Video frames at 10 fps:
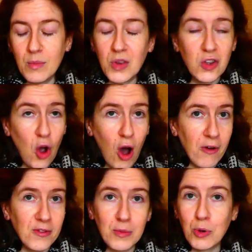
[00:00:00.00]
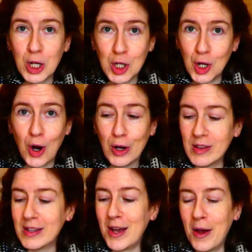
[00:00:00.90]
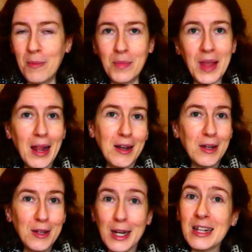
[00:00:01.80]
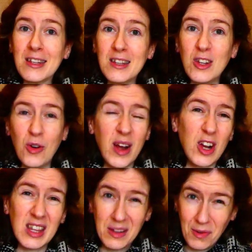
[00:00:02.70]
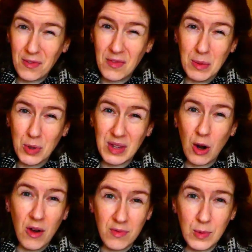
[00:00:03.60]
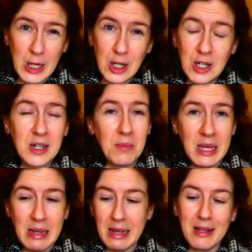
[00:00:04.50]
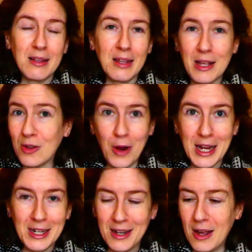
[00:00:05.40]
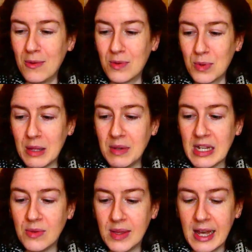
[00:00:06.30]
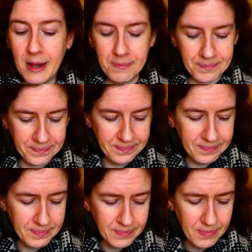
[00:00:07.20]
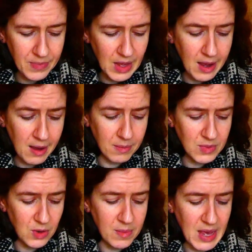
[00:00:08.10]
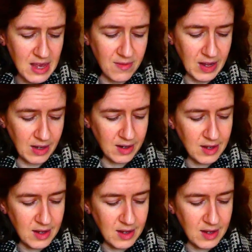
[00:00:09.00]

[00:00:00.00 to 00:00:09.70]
soft British yarns, then it's, you know, I got this for 50% off, which to me is great. I was really pleased with that. So I may even,